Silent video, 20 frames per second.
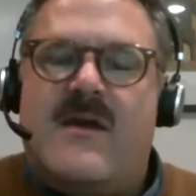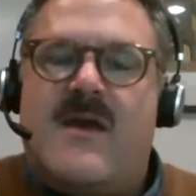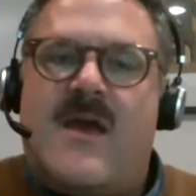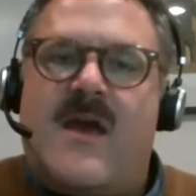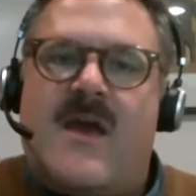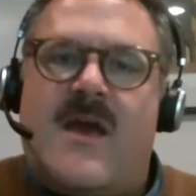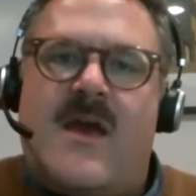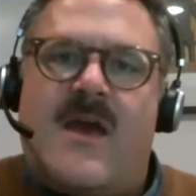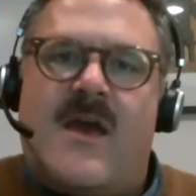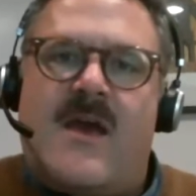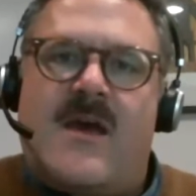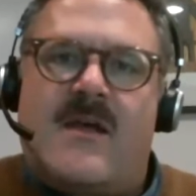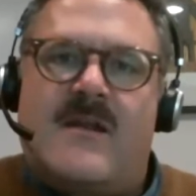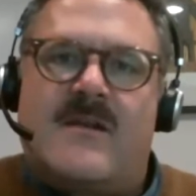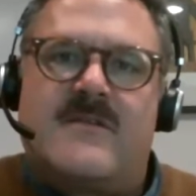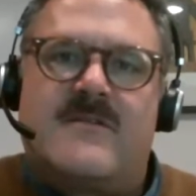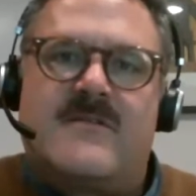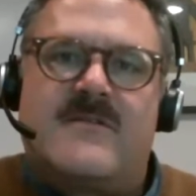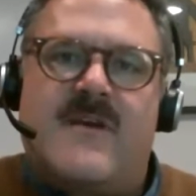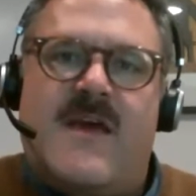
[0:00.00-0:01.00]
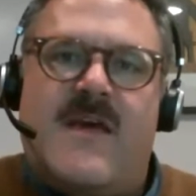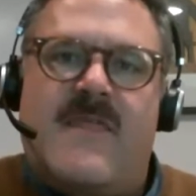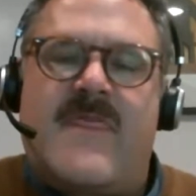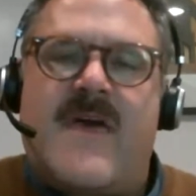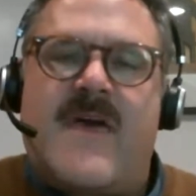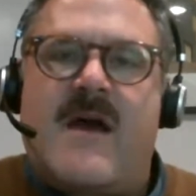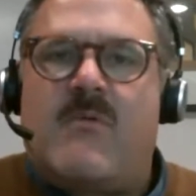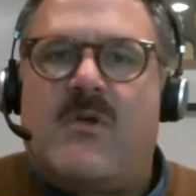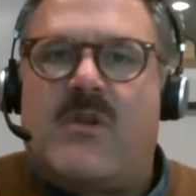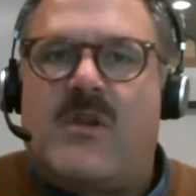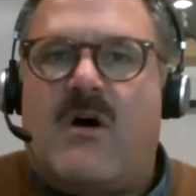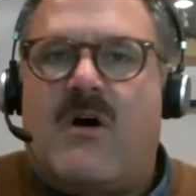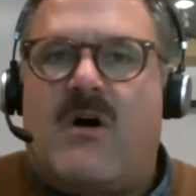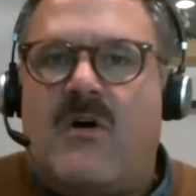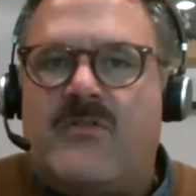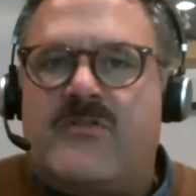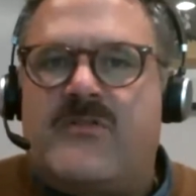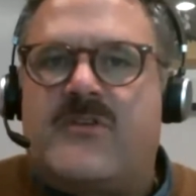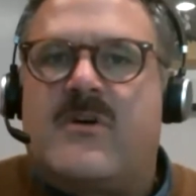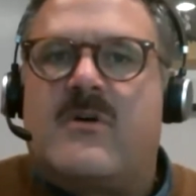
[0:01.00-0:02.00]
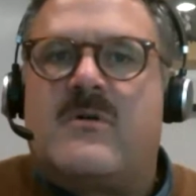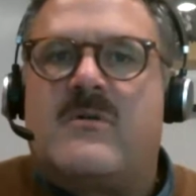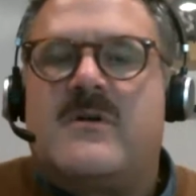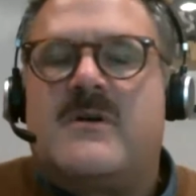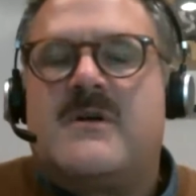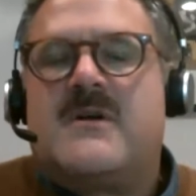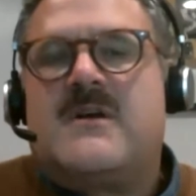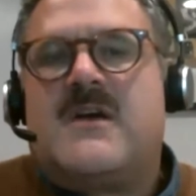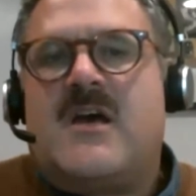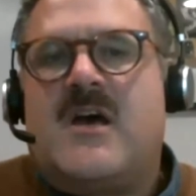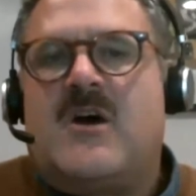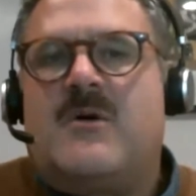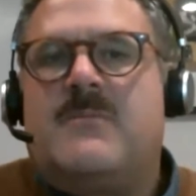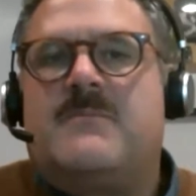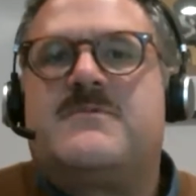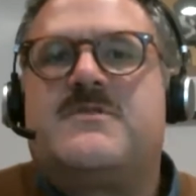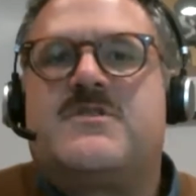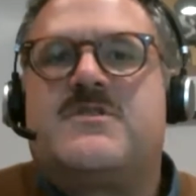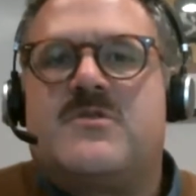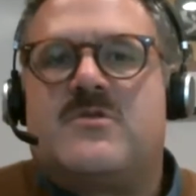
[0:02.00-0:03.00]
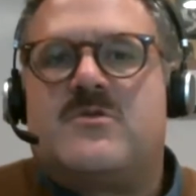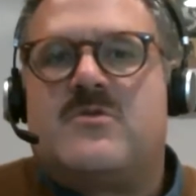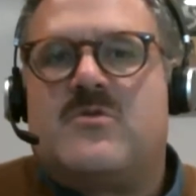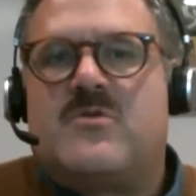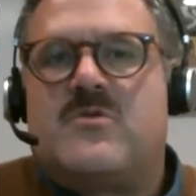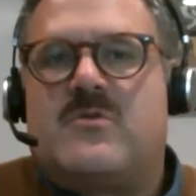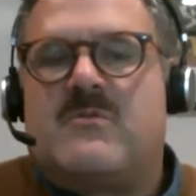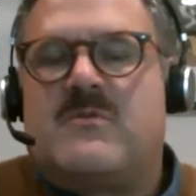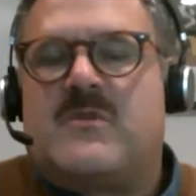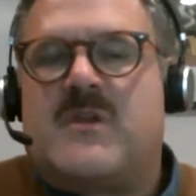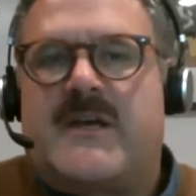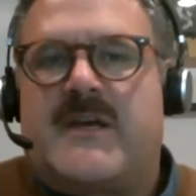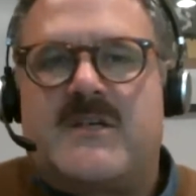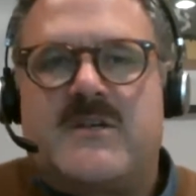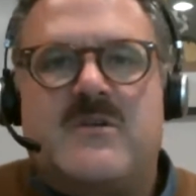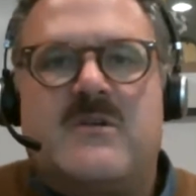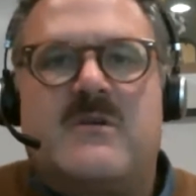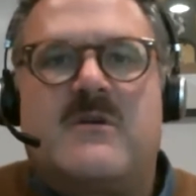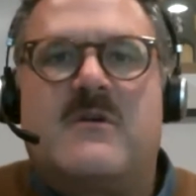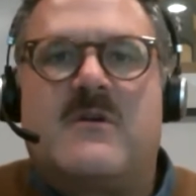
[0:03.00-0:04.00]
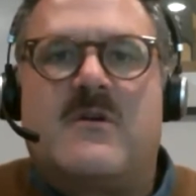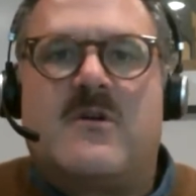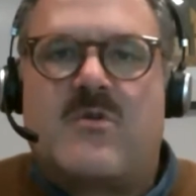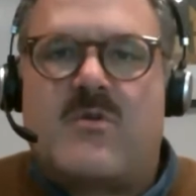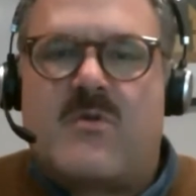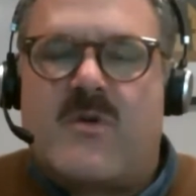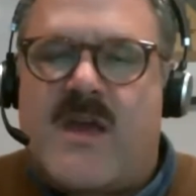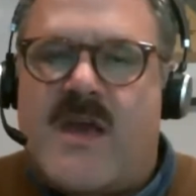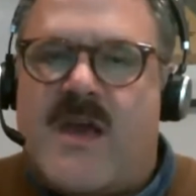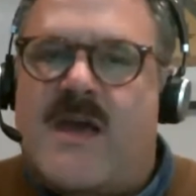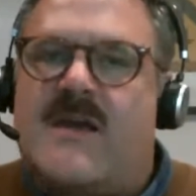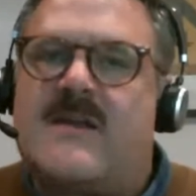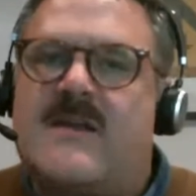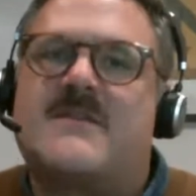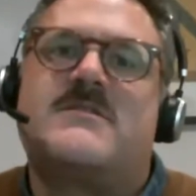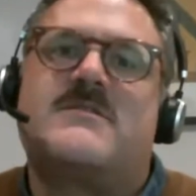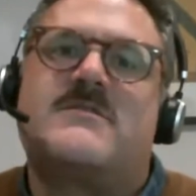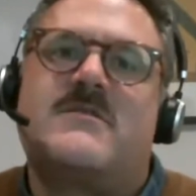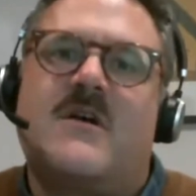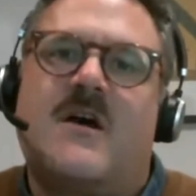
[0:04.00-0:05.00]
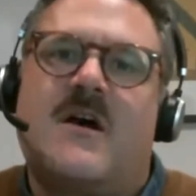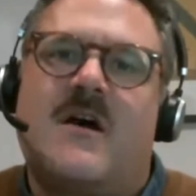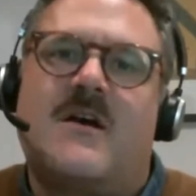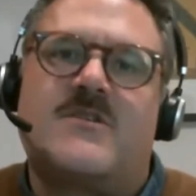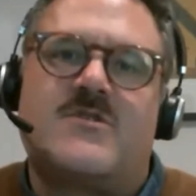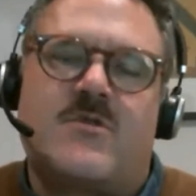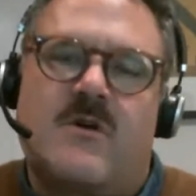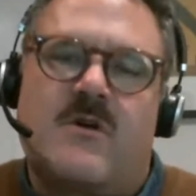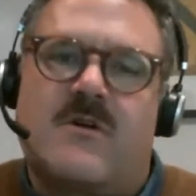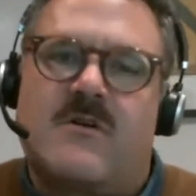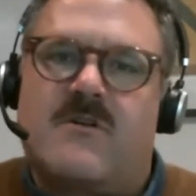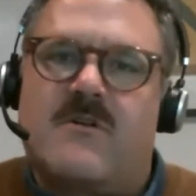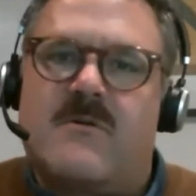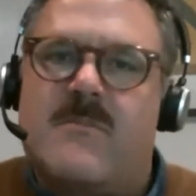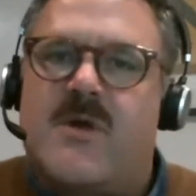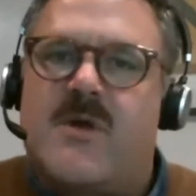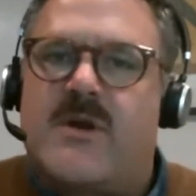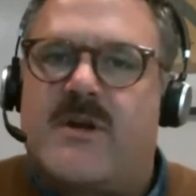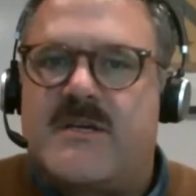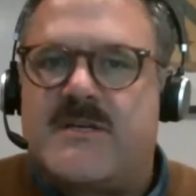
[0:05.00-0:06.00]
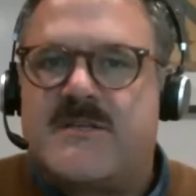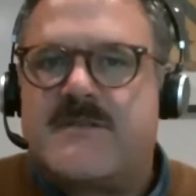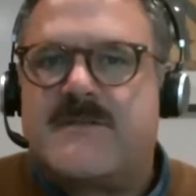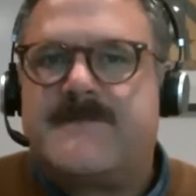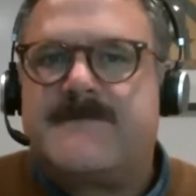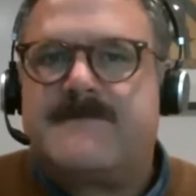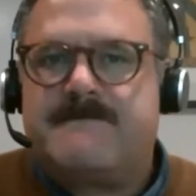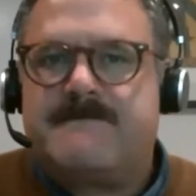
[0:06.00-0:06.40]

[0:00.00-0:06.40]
and that will also help to, like, create stronger communities.